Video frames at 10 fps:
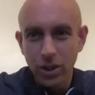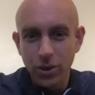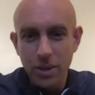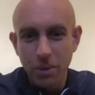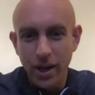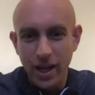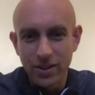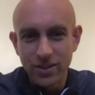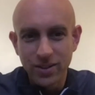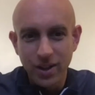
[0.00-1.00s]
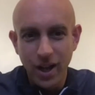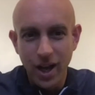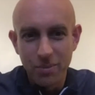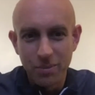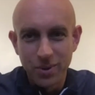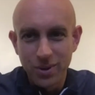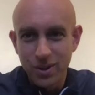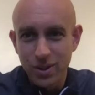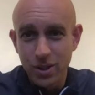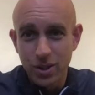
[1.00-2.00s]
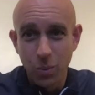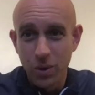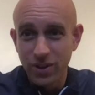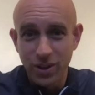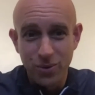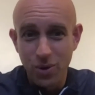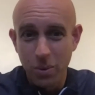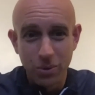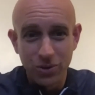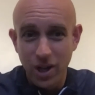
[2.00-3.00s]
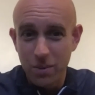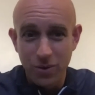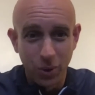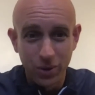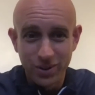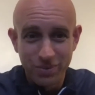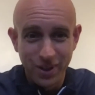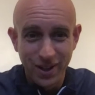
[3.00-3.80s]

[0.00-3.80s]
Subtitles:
got it at my end. You could whiz it through one more time if you want, but